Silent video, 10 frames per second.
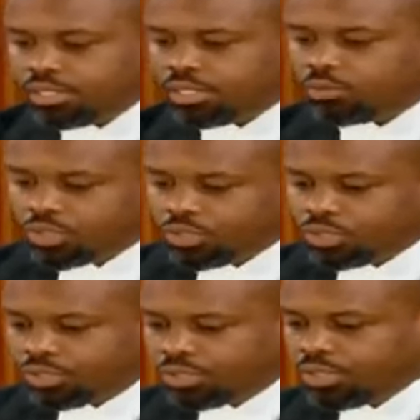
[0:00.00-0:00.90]
the
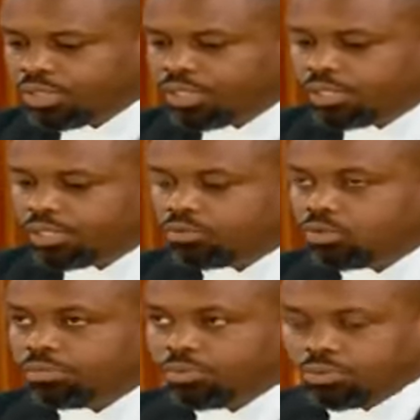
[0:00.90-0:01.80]
questions that
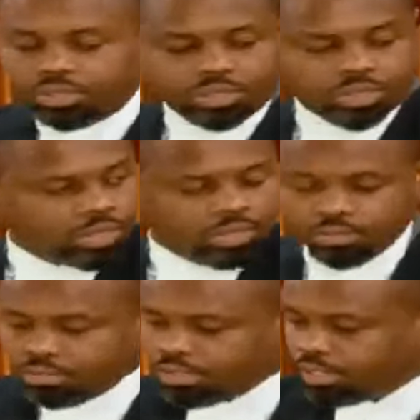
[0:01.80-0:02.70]
were put
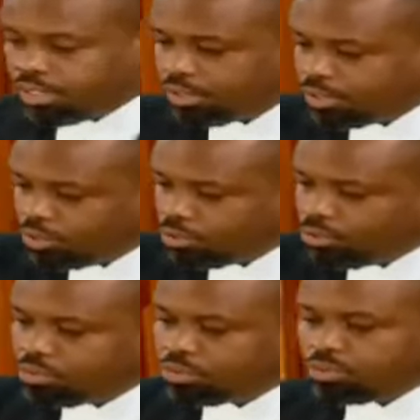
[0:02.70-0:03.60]

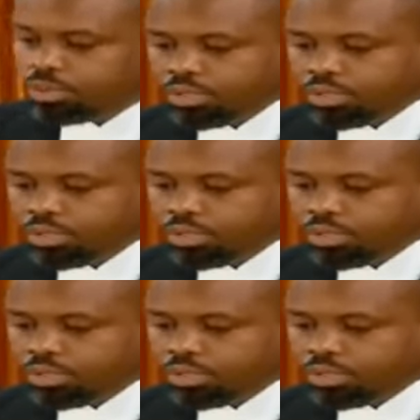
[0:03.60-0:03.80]
to